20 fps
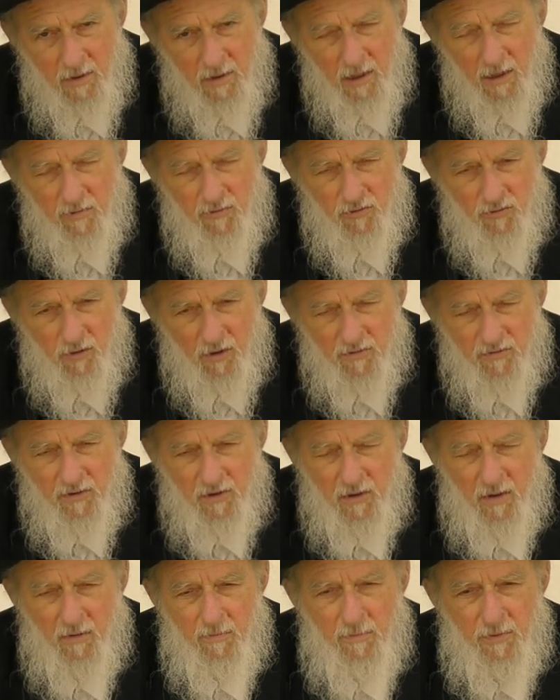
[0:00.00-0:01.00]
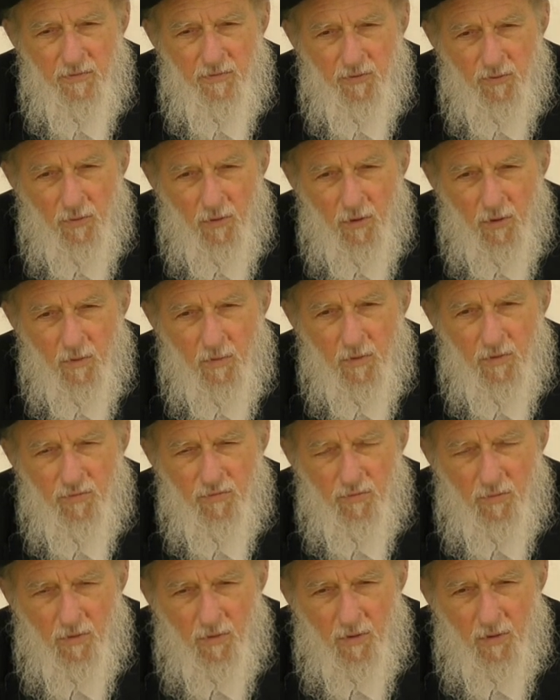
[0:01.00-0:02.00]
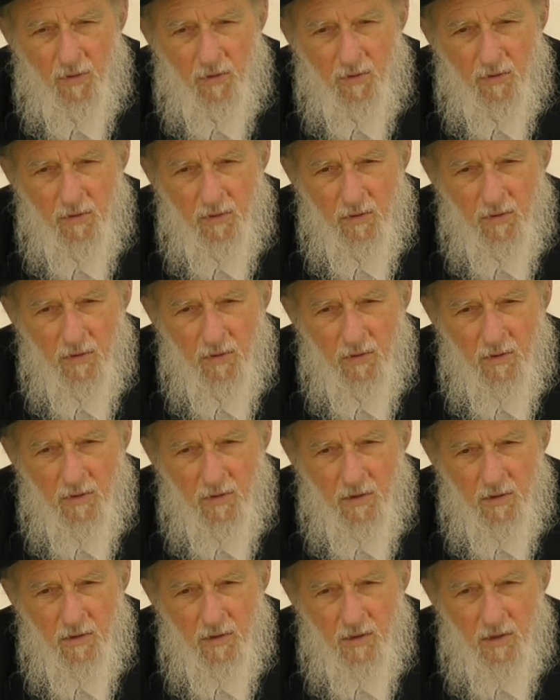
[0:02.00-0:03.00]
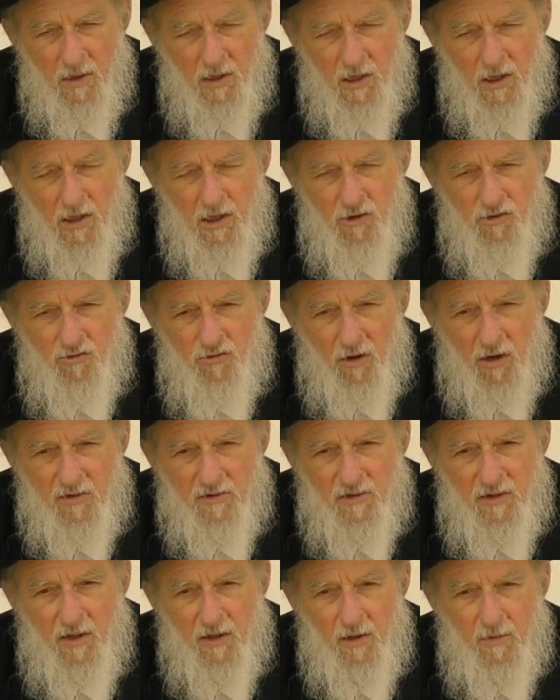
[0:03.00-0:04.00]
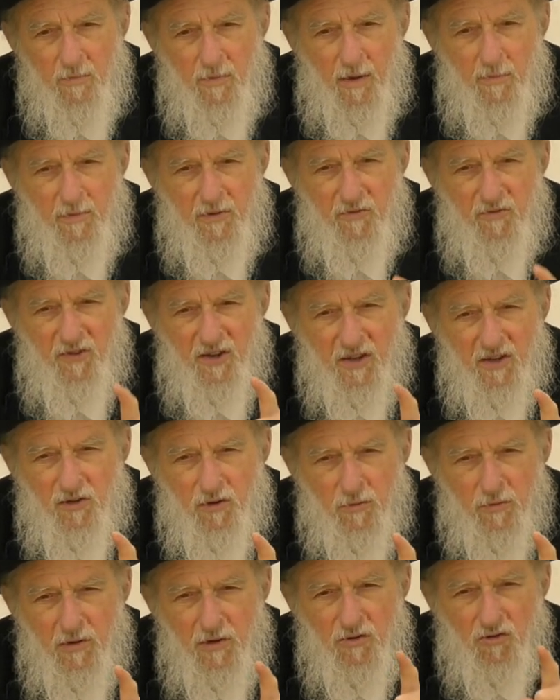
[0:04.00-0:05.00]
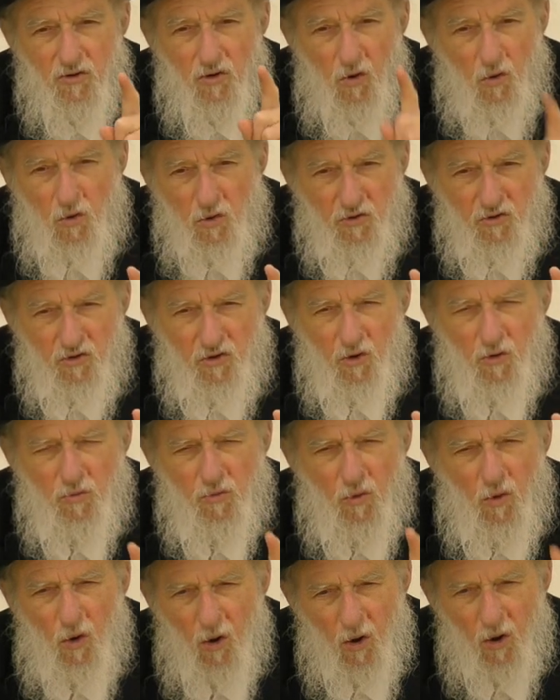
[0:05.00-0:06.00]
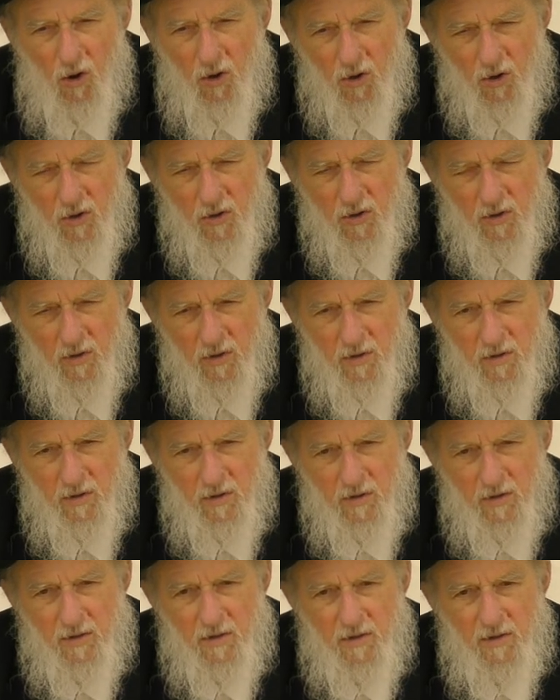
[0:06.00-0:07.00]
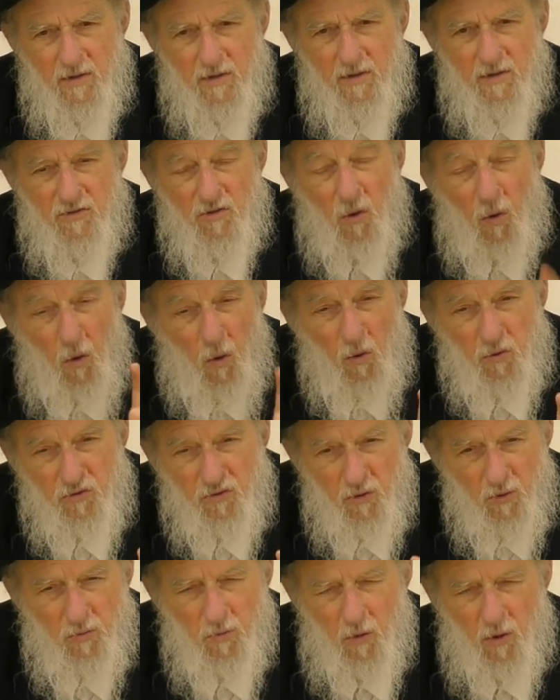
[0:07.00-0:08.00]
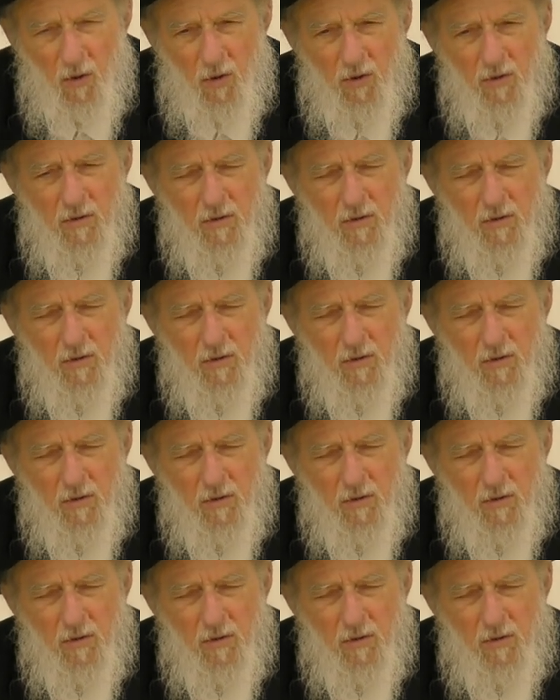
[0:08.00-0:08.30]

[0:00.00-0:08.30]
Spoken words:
If trusting them before was wrong, trusting them in victory is also wrong. It's also wrong.